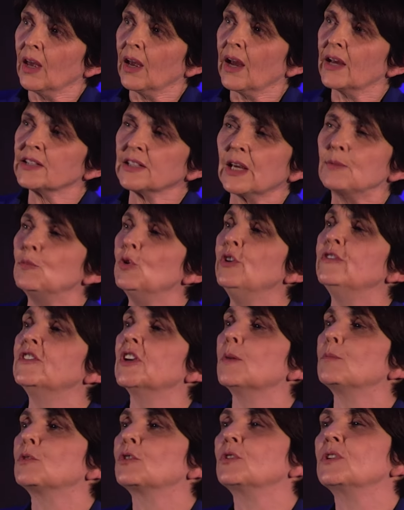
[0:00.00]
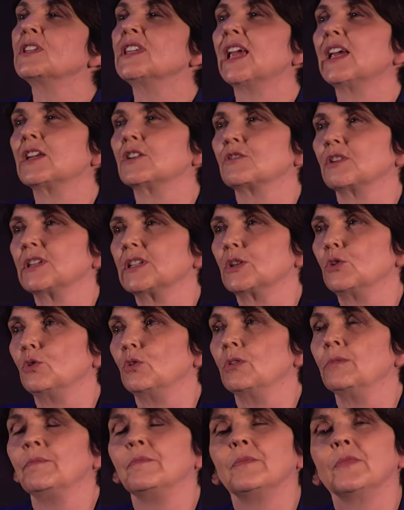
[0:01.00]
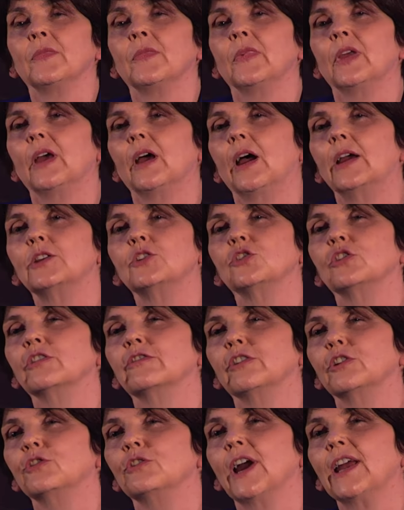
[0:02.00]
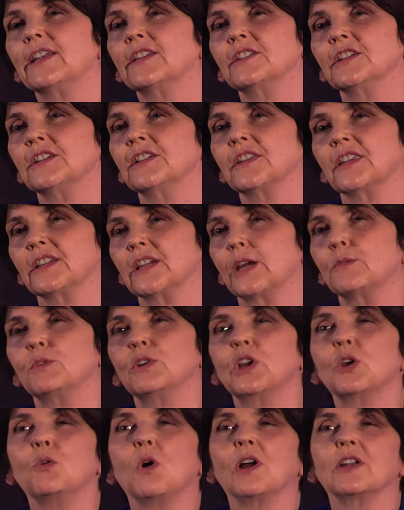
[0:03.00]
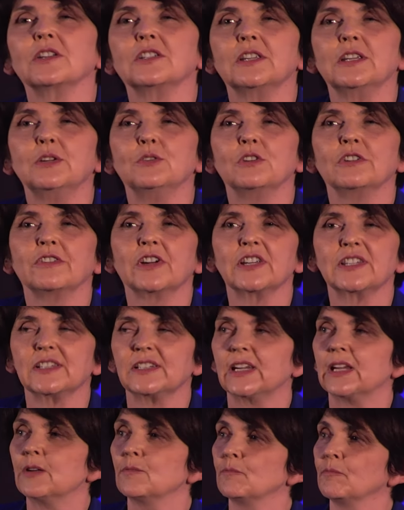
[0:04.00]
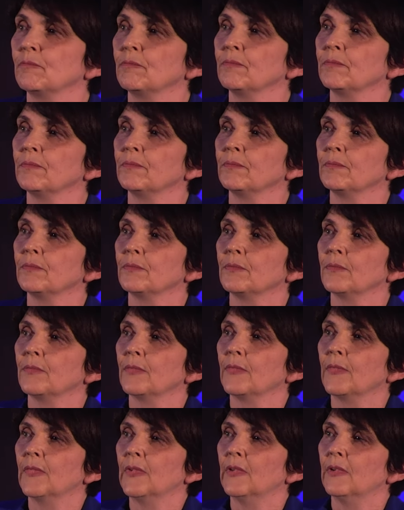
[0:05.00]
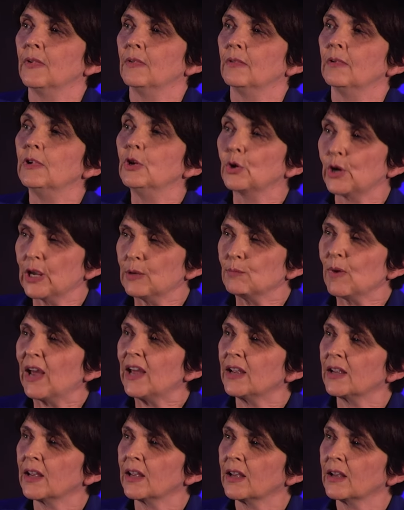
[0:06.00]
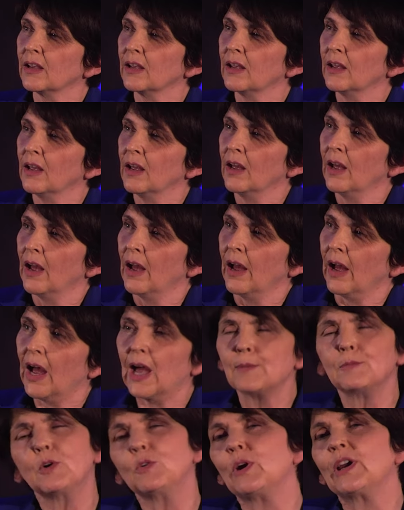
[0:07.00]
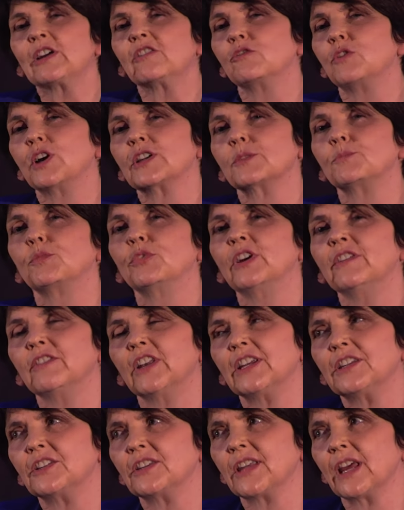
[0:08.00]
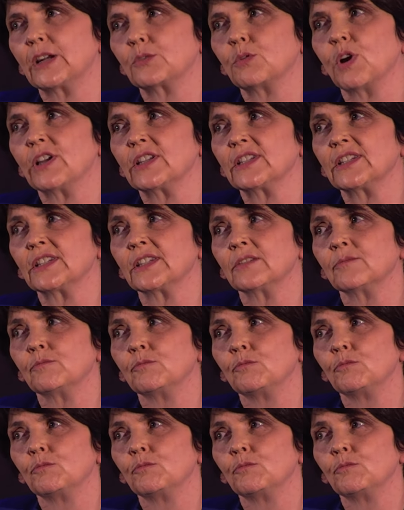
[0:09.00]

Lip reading: As I moved up through secondary school, I took for granted that I would go on to university. Looking back, I'm aware of what a privilege that was.